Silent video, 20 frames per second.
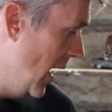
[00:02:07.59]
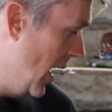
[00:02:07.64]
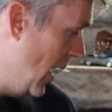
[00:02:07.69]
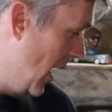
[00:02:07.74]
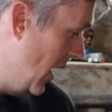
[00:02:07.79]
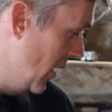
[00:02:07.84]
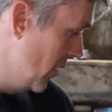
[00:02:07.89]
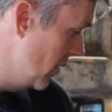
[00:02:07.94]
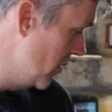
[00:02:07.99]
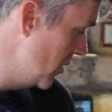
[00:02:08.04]

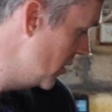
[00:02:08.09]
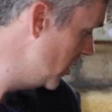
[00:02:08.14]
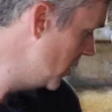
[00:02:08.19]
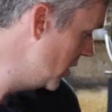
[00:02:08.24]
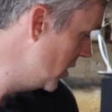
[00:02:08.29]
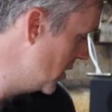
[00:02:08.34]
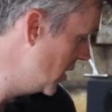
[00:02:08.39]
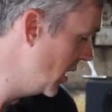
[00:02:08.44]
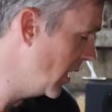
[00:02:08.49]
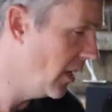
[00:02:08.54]
and
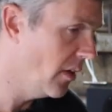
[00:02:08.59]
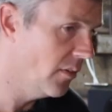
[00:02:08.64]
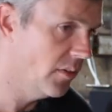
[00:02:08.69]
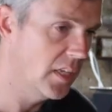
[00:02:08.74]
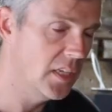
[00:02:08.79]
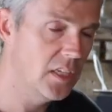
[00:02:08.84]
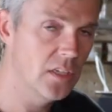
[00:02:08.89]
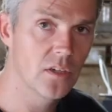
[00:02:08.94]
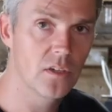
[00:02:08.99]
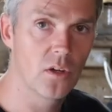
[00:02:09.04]
she's still
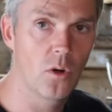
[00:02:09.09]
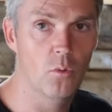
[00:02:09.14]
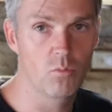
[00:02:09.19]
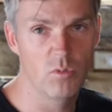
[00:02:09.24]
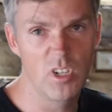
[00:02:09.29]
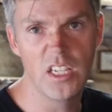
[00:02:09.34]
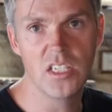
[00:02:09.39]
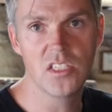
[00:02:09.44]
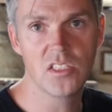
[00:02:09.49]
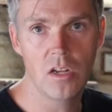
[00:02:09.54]
only, or
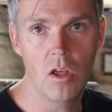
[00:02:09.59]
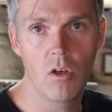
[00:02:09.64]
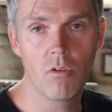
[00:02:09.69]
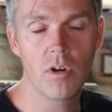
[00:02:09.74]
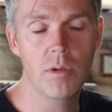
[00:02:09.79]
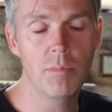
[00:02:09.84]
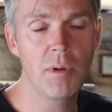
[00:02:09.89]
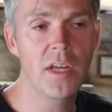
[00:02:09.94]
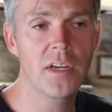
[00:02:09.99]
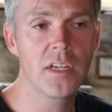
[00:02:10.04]
really slow
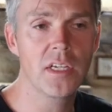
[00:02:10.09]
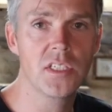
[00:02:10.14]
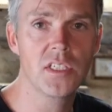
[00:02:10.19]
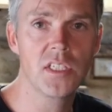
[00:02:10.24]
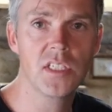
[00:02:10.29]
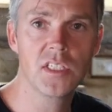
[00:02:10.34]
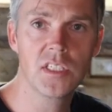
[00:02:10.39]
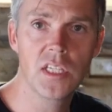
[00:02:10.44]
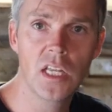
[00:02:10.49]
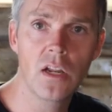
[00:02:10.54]
rebound, and
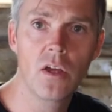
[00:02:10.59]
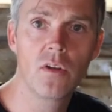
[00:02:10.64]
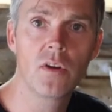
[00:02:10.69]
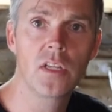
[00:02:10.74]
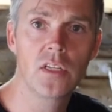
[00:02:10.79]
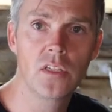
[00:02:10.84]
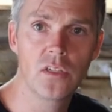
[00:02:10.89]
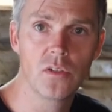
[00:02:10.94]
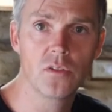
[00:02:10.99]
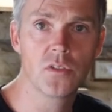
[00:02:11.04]
she's still
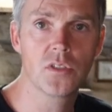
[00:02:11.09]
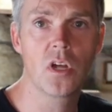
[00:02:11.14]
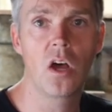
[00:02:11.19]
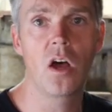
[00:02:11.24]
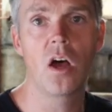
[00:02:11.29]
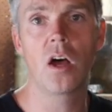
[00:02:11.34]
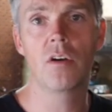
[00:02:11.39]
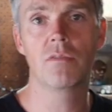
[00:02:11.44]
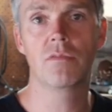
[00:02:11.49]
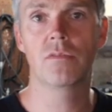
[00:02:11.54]
only used
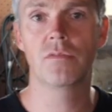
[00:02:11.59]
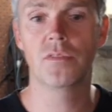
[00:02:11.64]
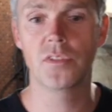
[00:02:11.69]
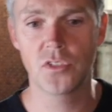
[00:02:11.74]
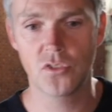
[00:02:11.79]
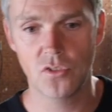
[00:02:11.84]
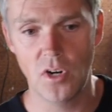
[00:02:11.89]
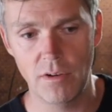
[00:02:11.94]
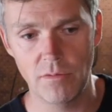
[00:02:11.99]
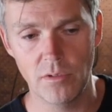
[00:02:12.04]
half of the
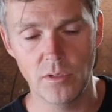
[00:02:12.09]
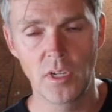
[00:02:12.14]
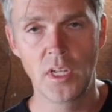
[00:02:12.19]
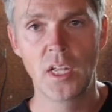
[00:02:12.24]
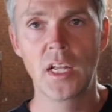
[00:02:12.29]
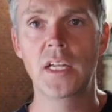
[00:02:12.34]
travel.